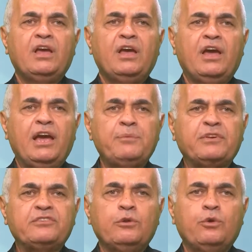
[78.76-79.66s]
Help
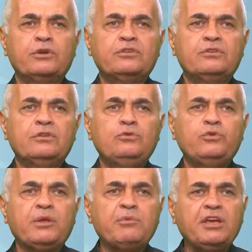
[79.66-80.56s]
us, Lord, to
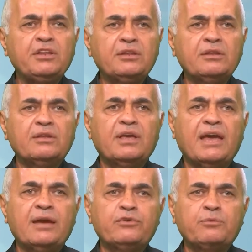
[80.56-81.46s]
remain
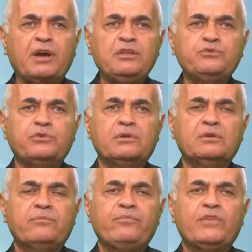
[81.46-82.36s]
ever mindful
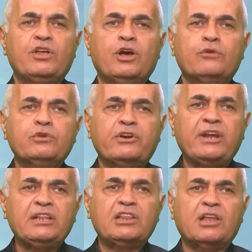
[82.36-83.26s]
of the
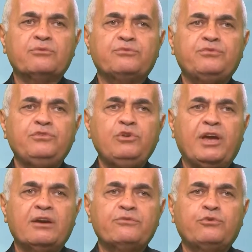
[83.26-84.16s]
great love you
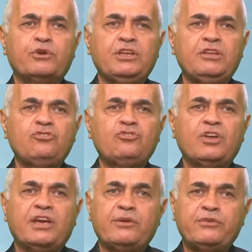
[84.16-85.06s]
have for each
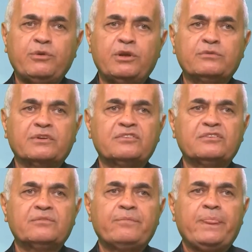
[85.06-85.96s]
and every one of us,
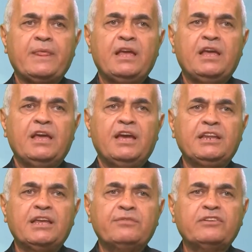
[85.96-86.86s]
and
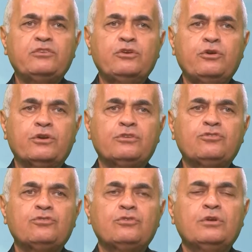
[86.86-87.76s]
give us the
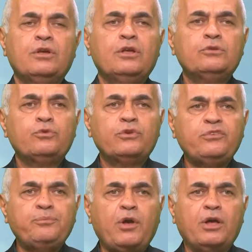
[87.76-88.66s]
courage to
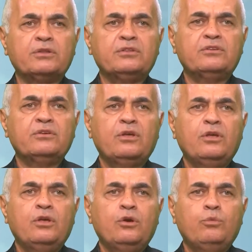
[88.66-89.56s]
respond
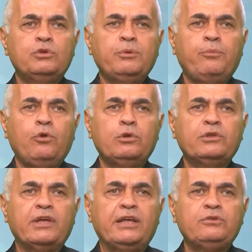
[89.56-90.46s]
with the bold
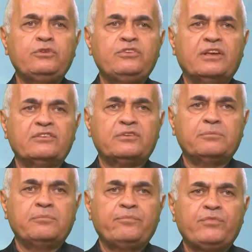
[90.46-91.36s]

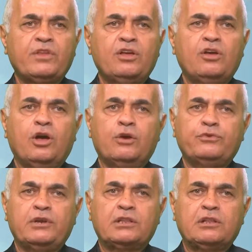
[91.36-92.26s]
enthusiasm of a
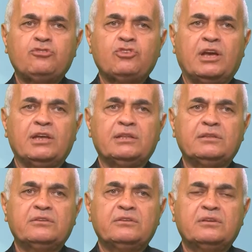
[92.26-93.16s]
little child.
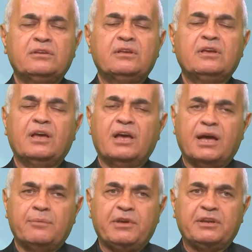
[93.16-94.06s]

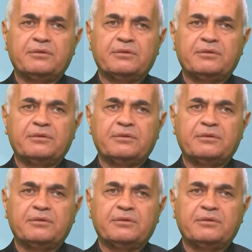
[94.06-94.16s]
Amen.